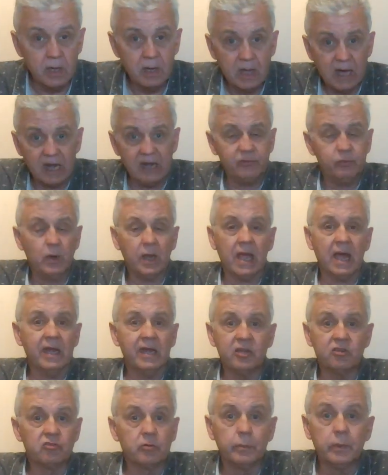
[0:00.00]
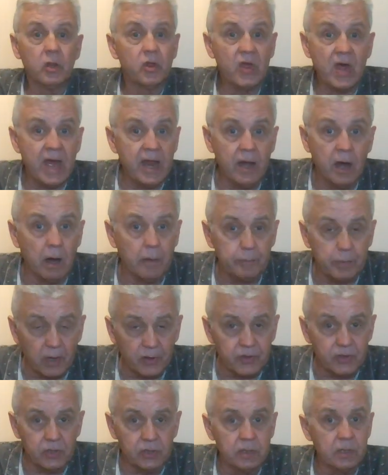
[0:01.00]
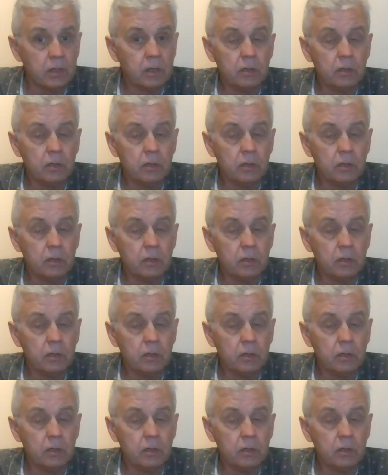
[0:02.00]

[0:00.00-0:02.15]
And if we get in trouble, they're not bothered.